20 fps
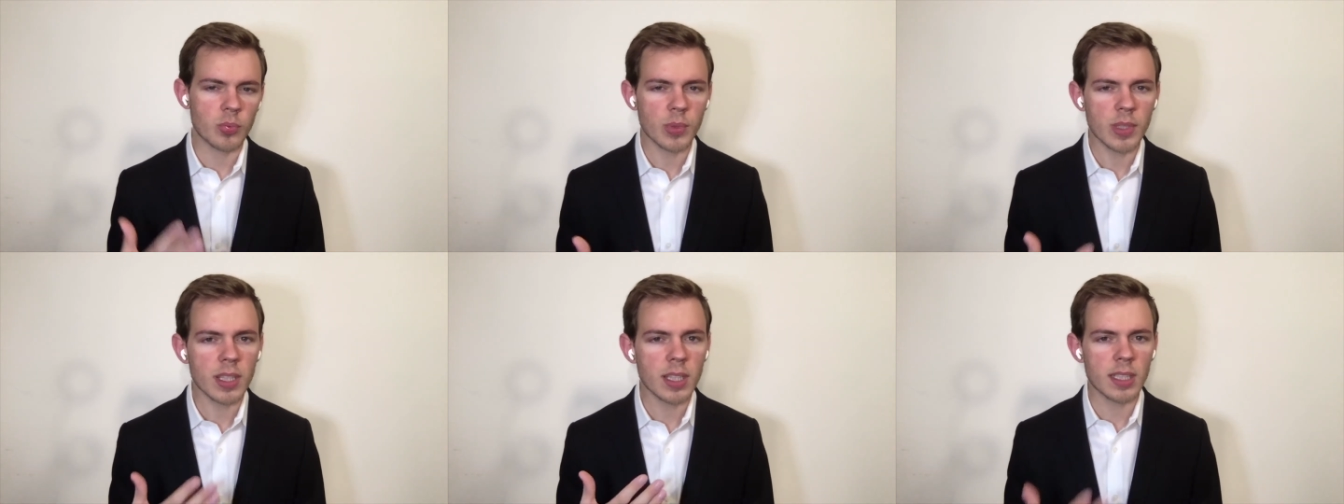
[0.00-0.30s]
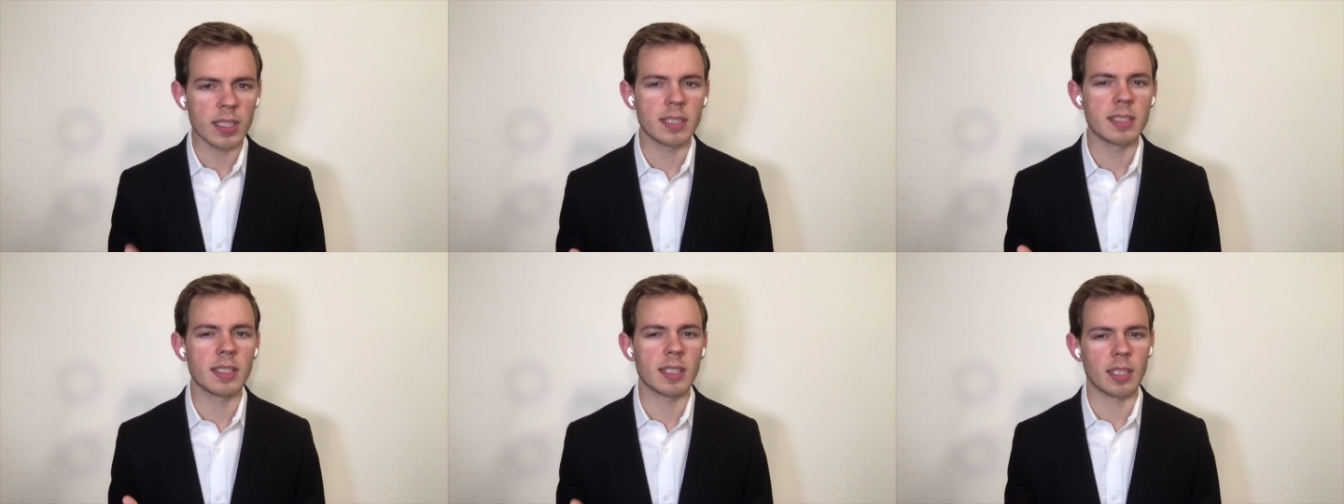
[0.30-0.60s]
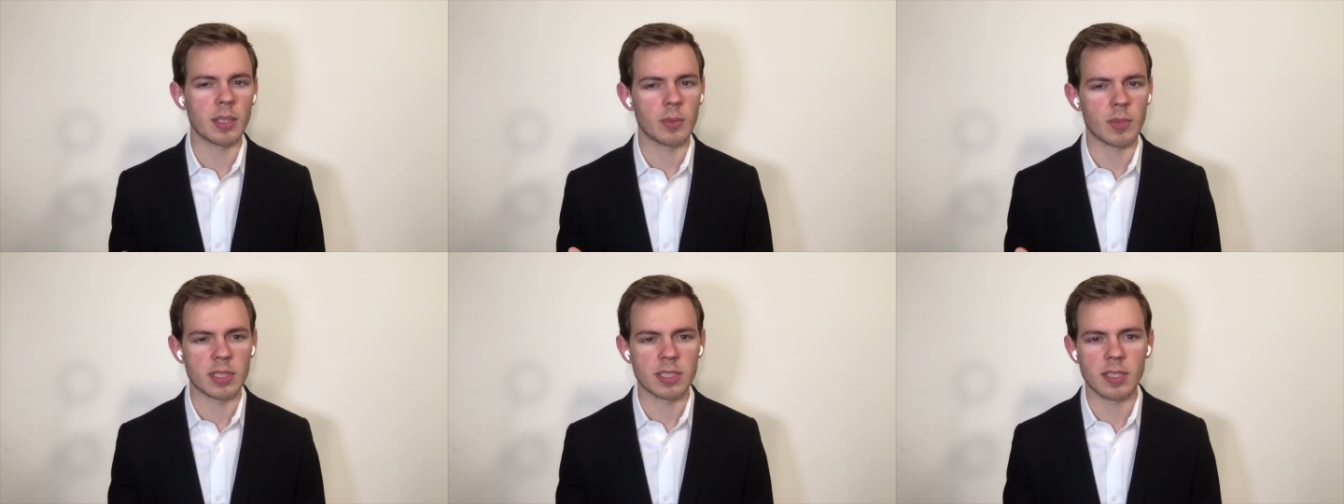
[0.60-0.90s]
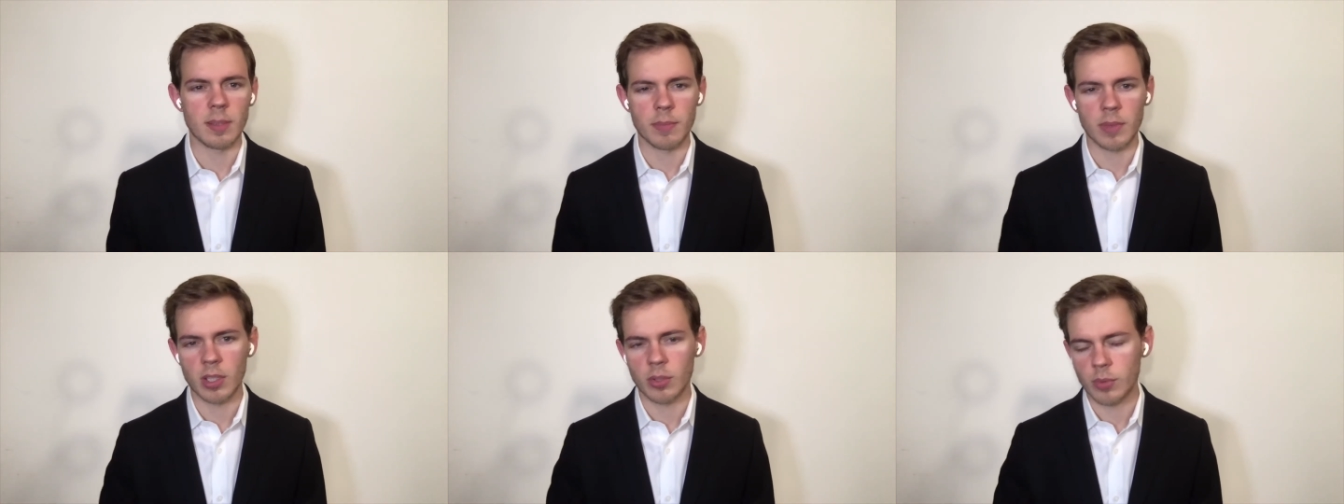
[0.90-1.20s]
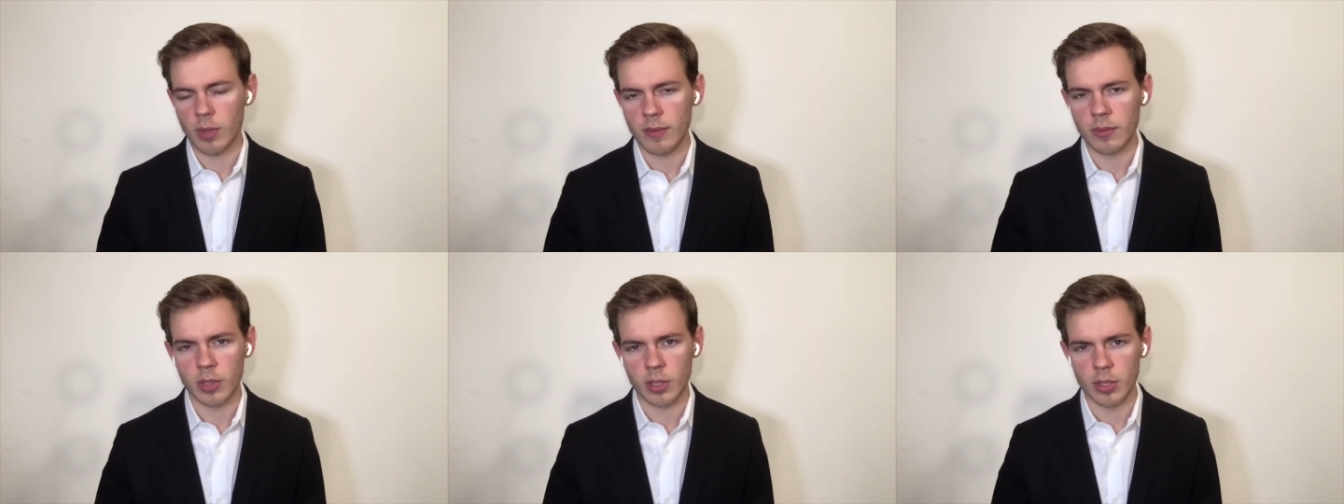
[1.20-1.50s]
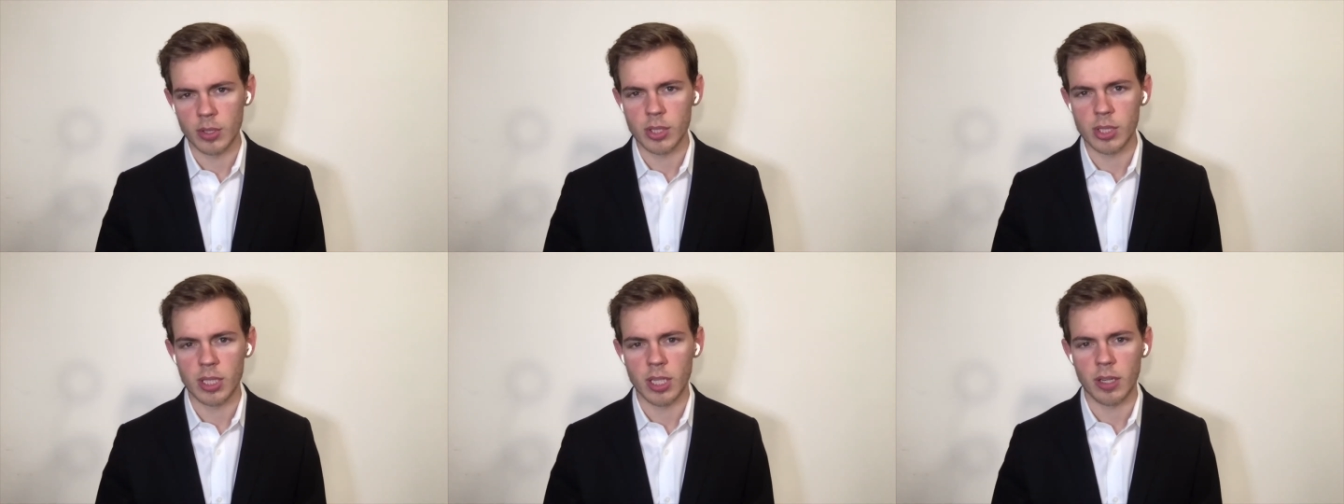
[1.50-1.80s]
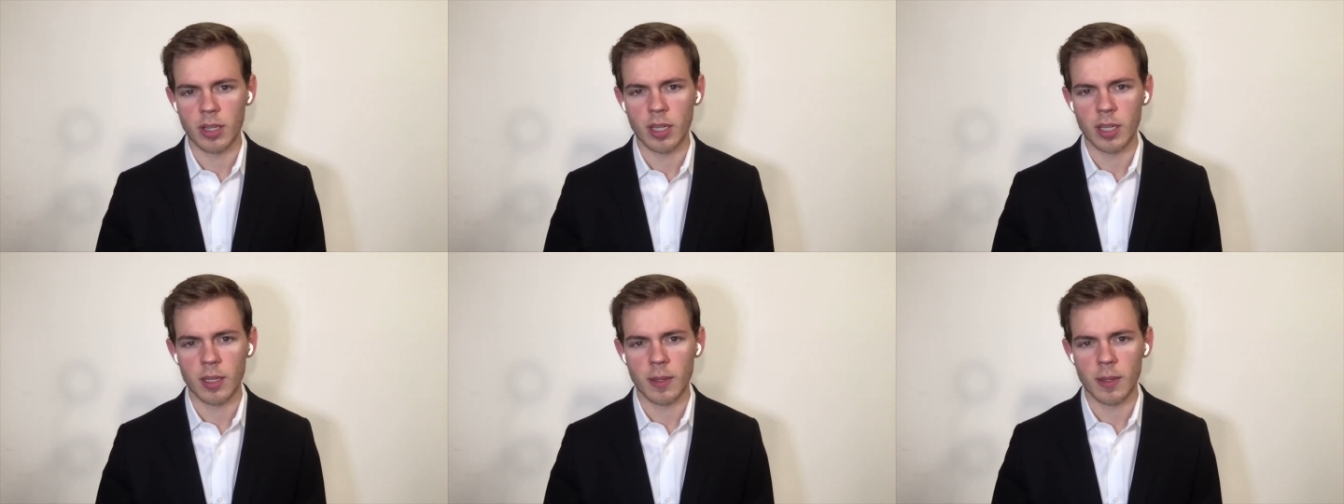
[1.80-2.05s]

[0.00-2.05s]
really dealing with something revolutionary.